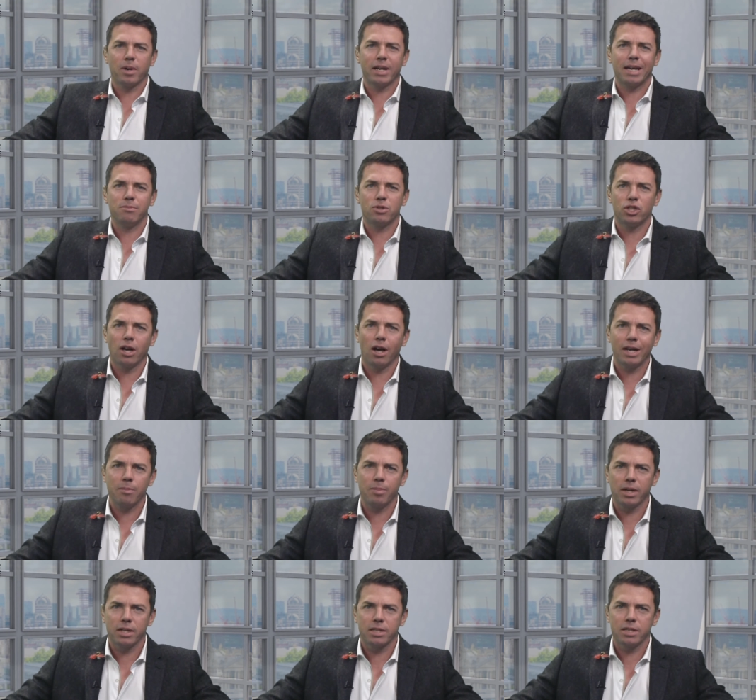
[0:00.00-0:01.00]
My name's Charlie
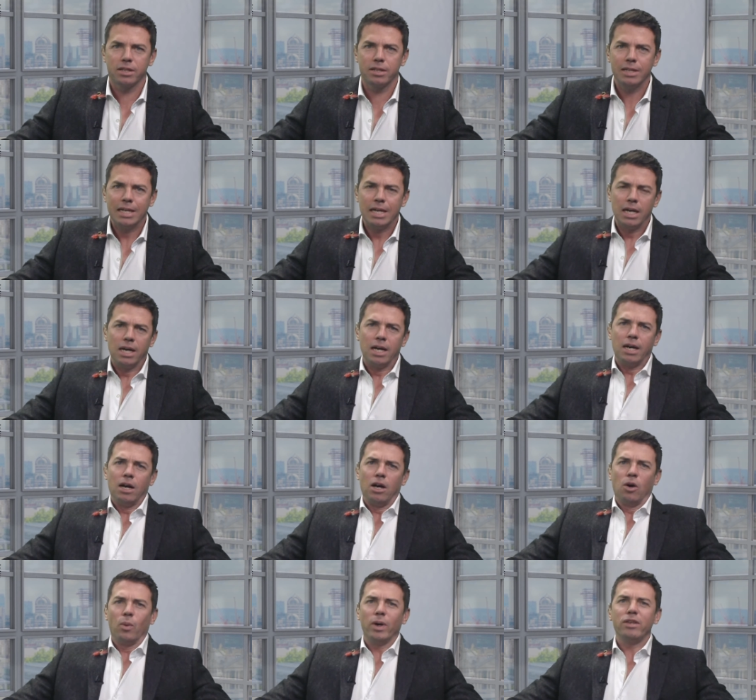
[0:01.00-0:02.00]
Burton.
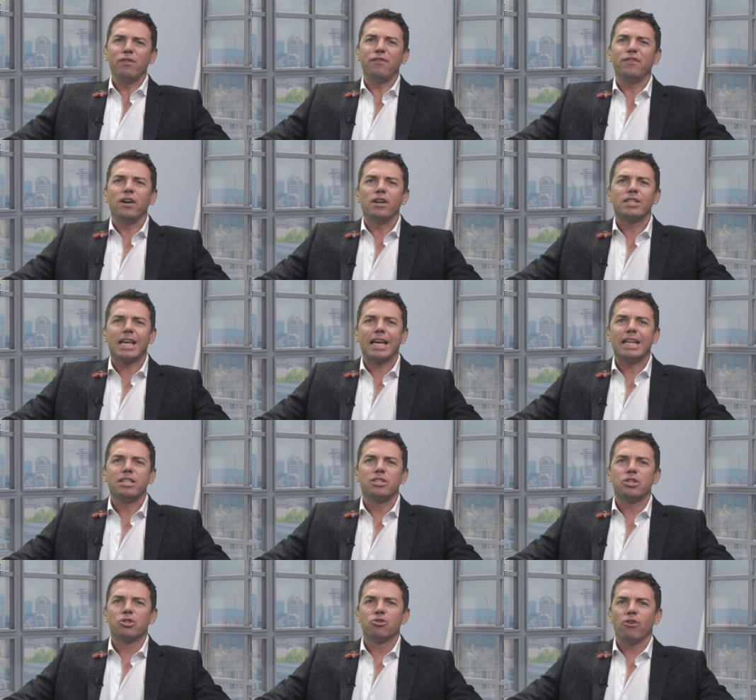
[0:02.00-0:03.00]
When you first get
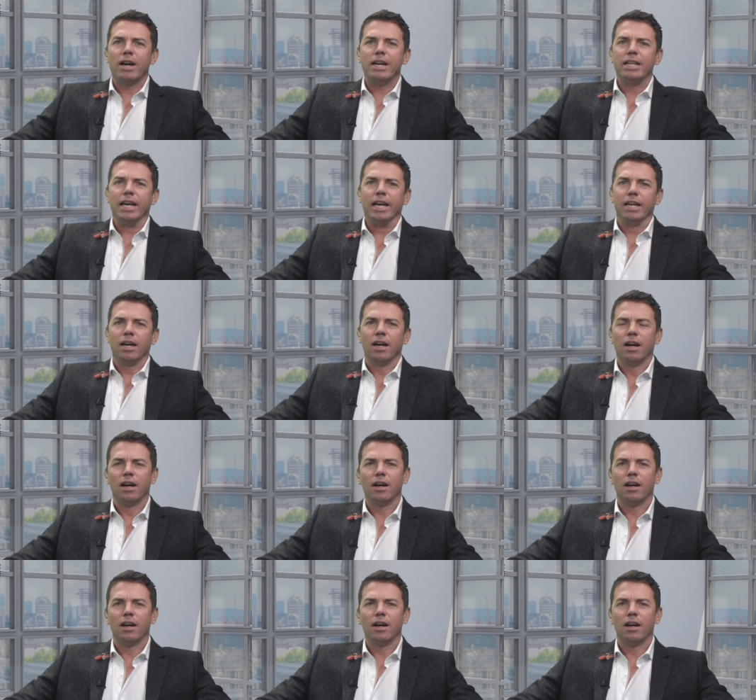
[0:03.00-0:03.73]
into trading,